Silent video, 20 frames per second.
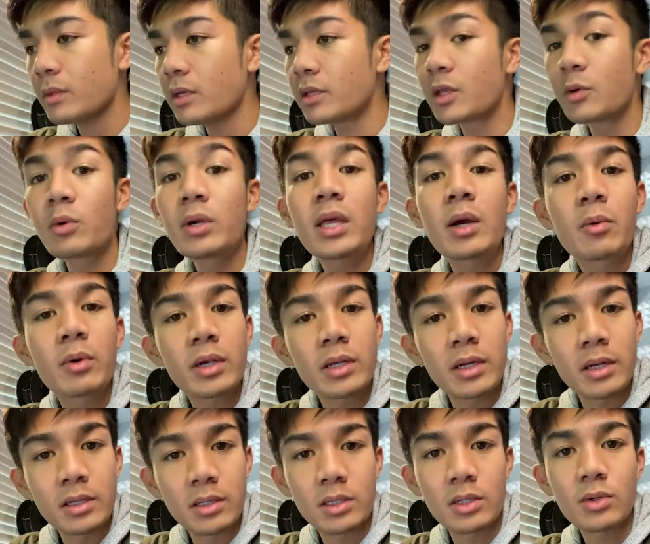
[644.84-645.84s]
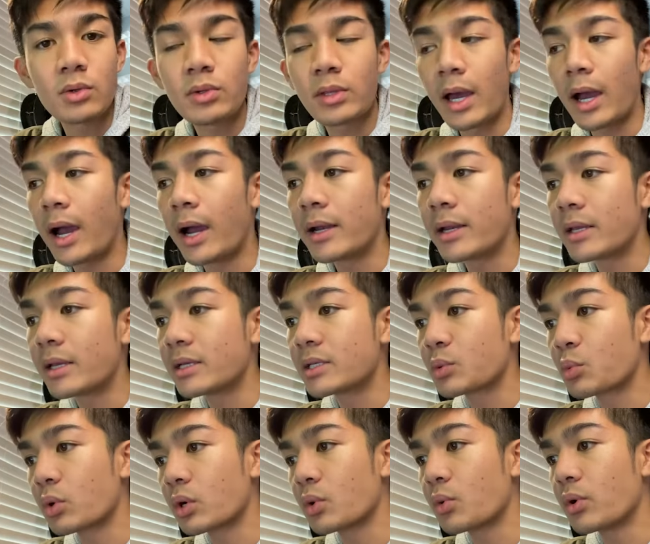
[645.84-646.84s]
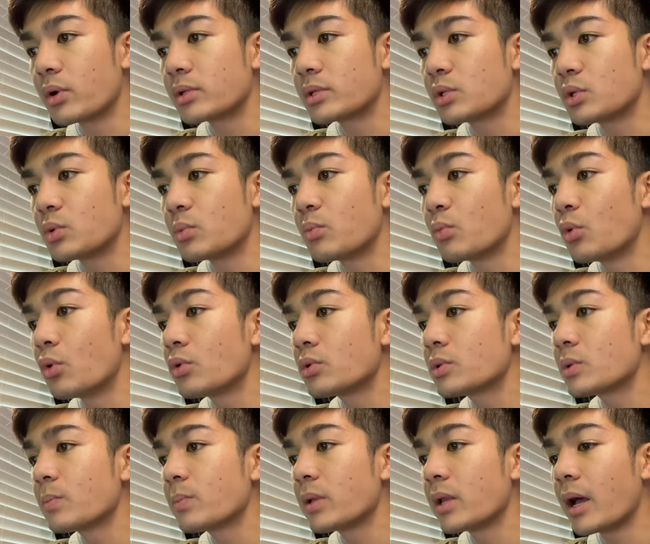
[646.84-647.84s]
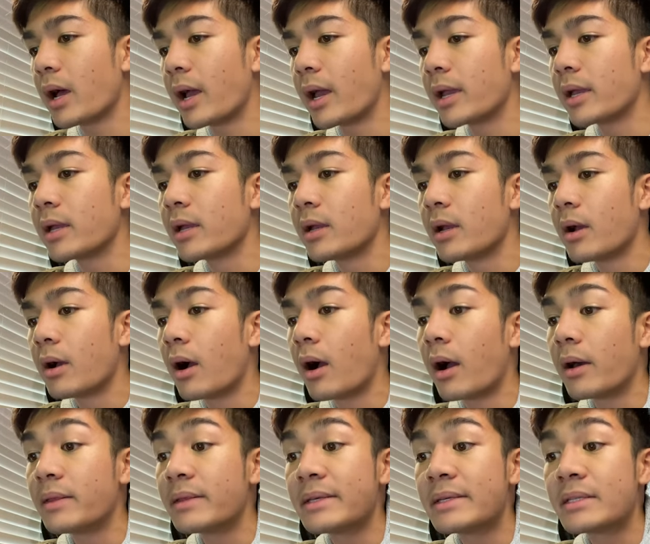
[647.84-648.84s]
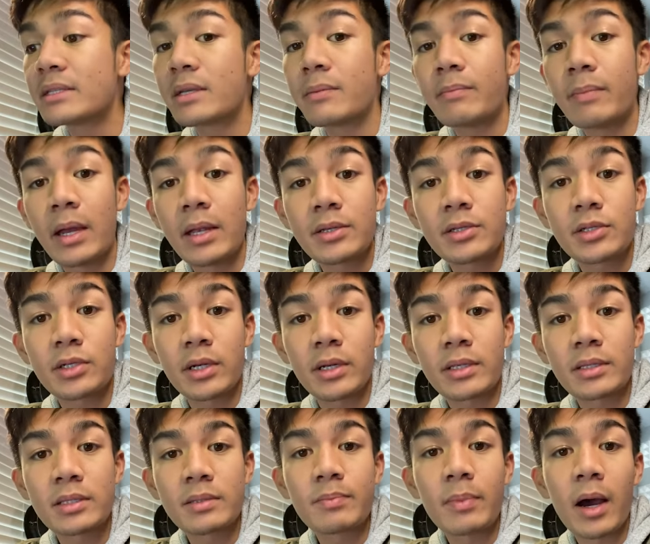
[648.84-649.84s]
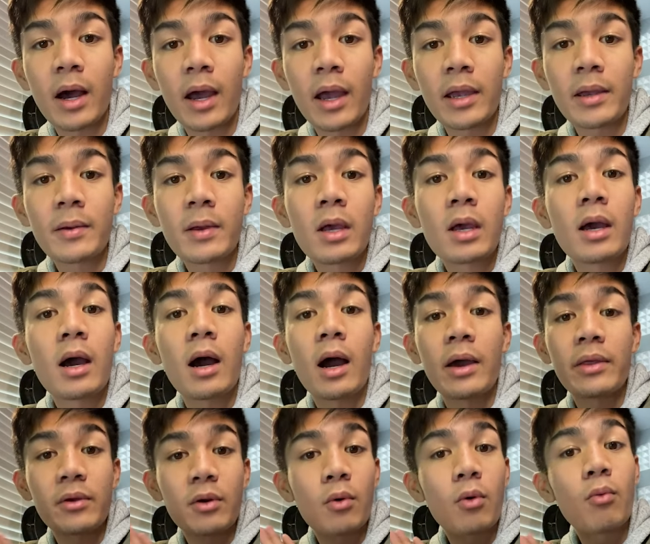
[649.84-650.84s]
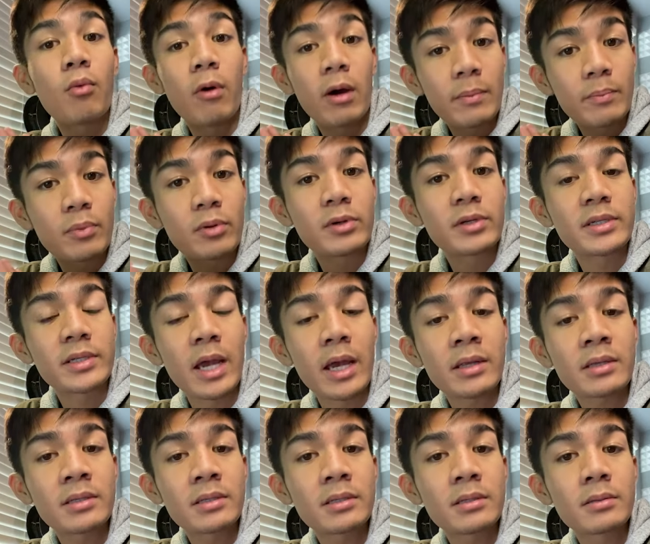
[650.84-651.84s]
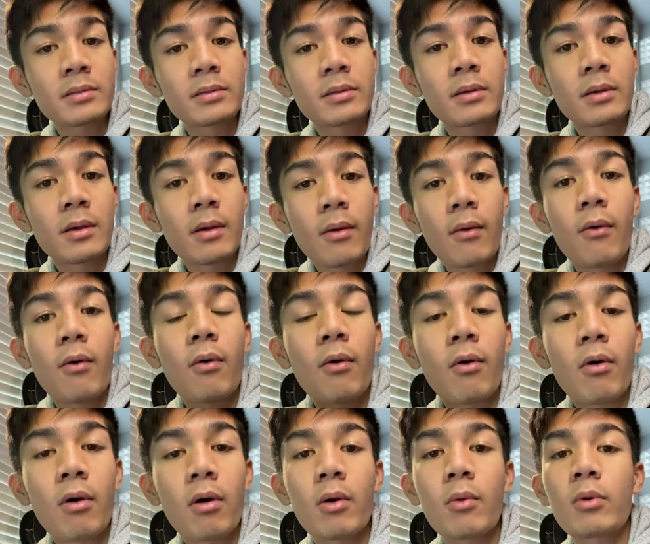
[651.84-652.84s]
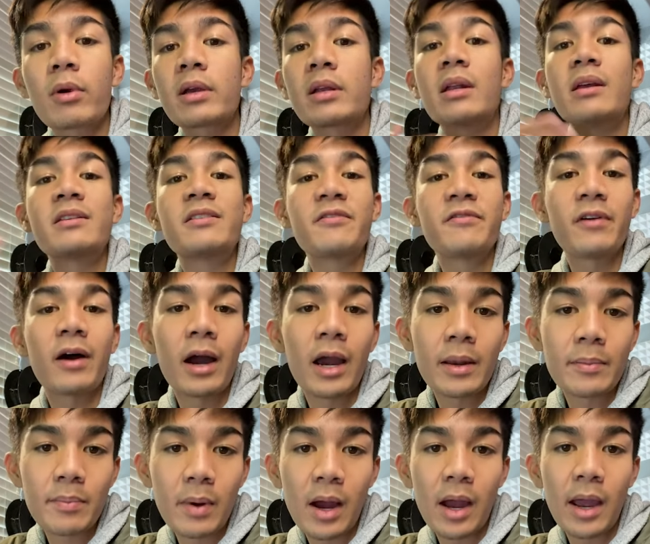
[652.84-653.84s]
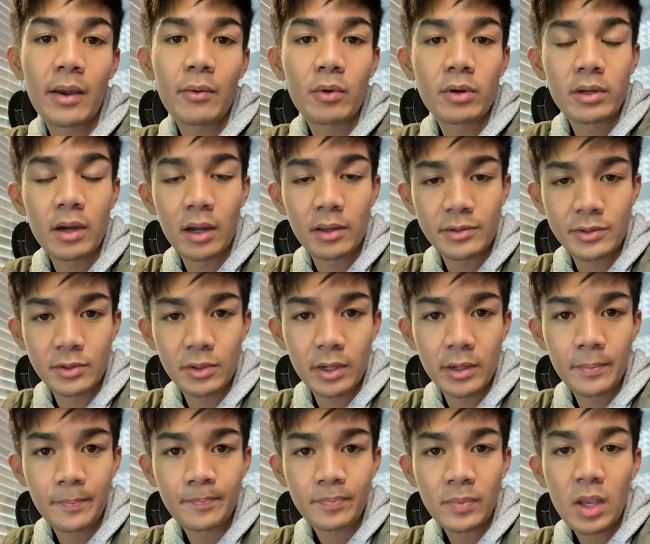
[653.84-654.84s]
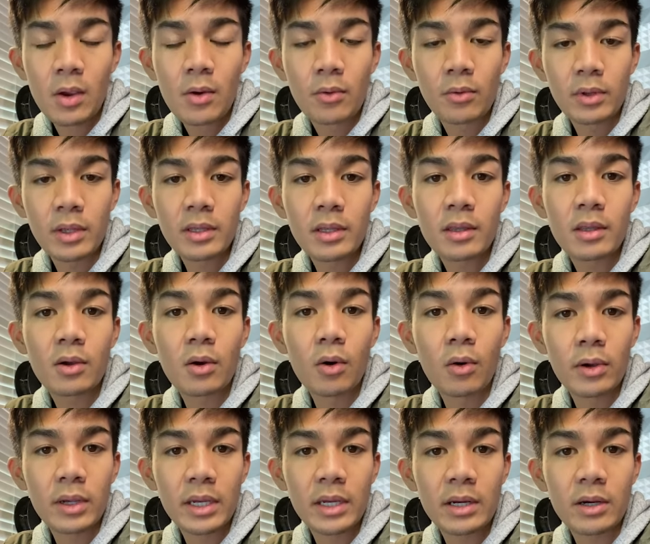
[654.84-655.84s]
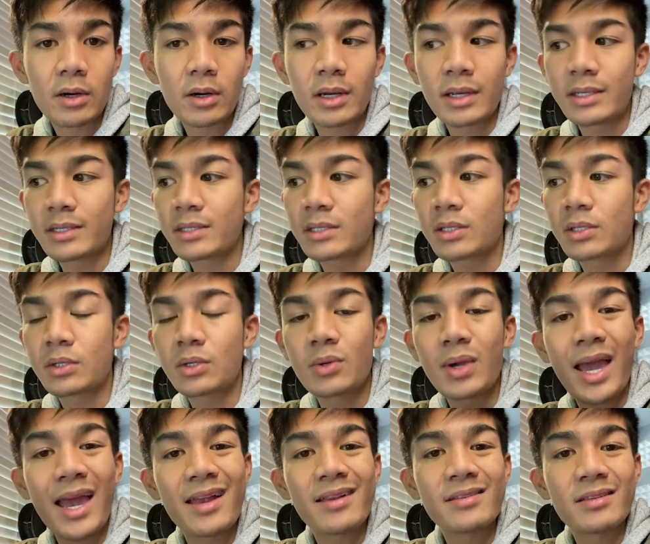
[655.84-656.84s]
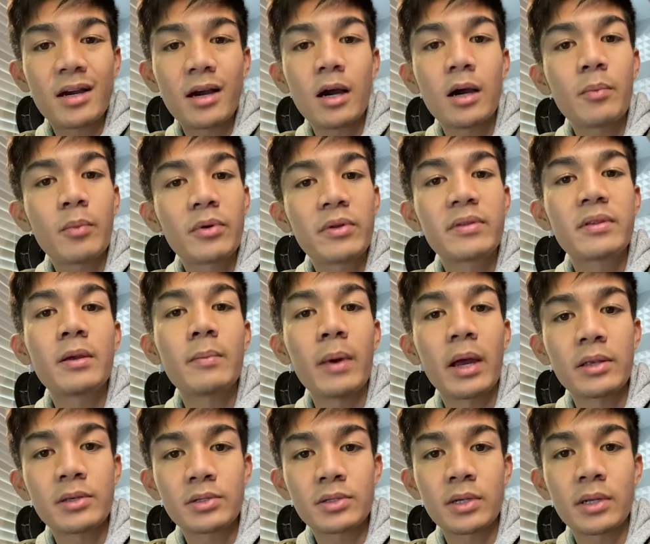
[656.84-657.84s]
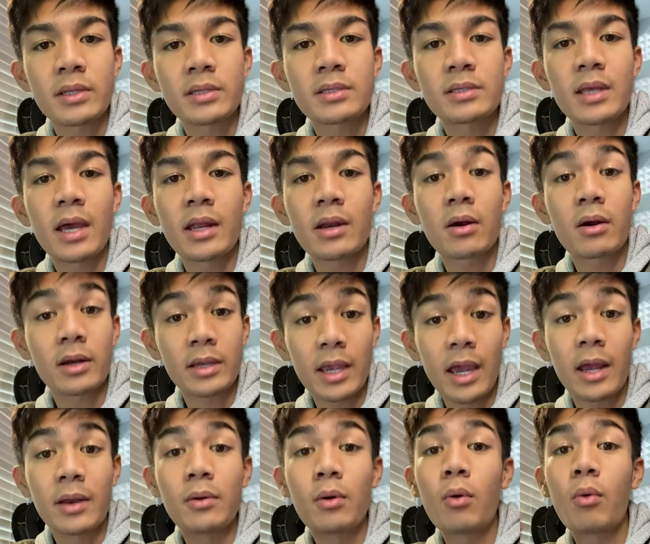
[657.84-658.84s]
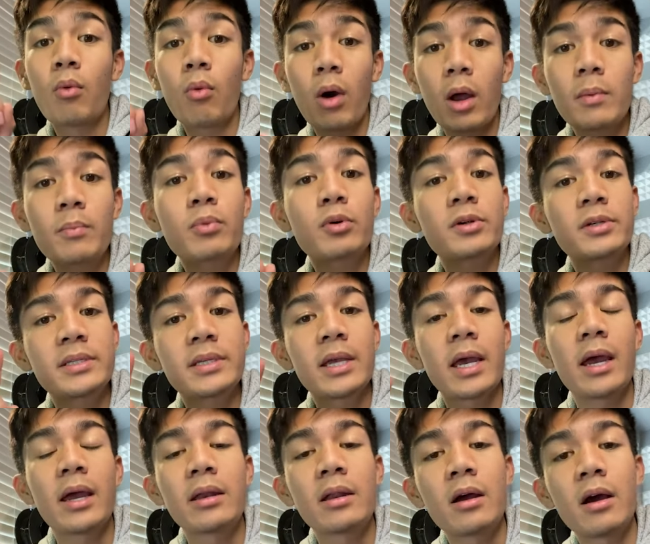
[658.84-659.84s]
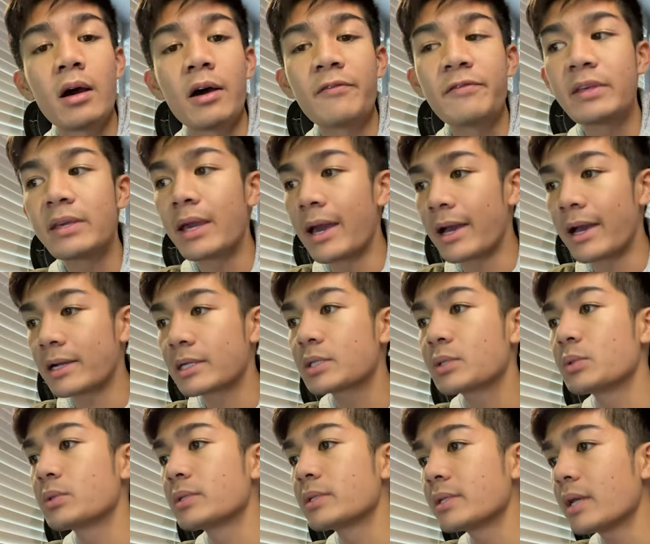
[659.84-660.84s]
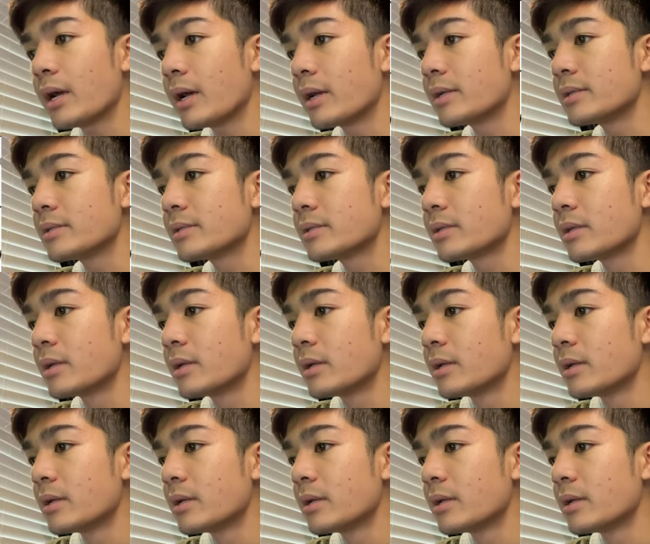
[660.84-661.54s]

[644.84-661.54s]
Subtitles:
the way that we're going to do that is we're going to multiply these dimensions by either 1% or we're going to divide by 100. Really, the goal here is to end up with dimensions that are, again, 1% of the actual size.